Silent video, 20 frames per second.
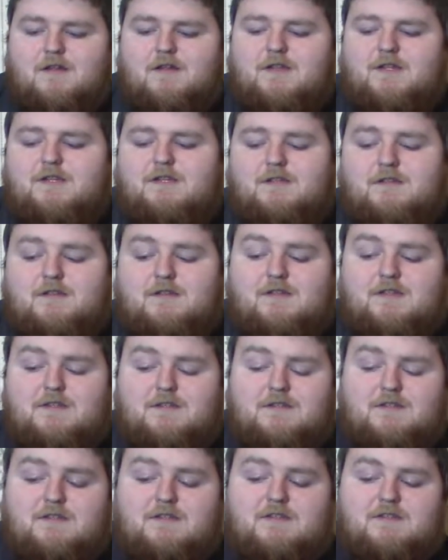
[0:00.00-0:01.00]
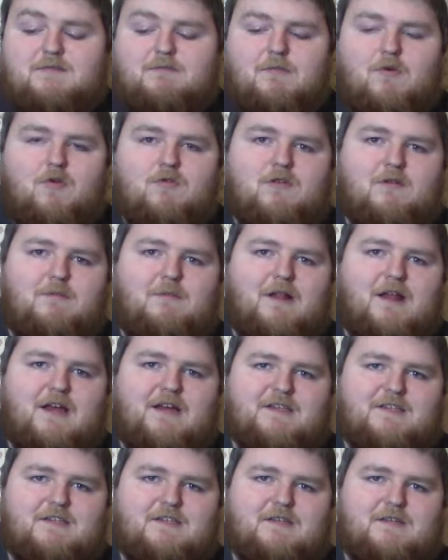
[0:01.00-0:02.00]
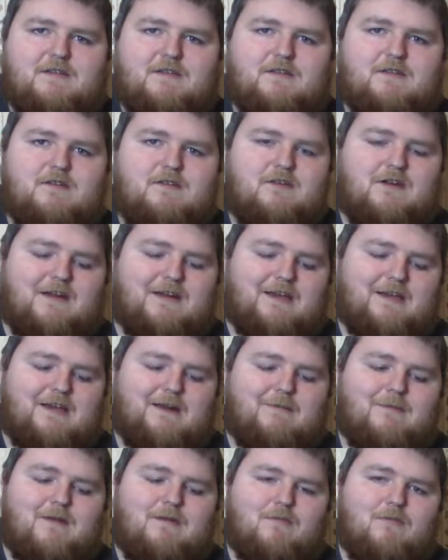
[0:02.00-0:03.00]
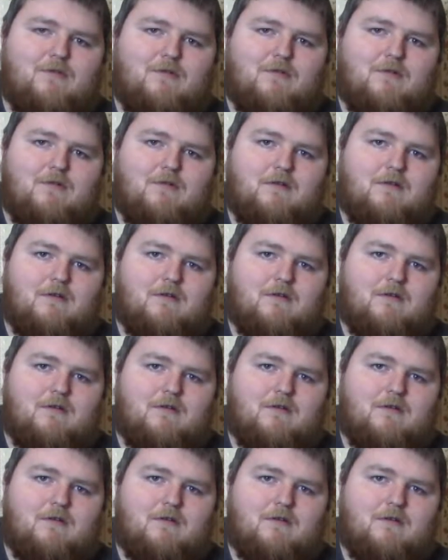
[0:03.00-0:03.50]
this molded plastic, trying to get them in more.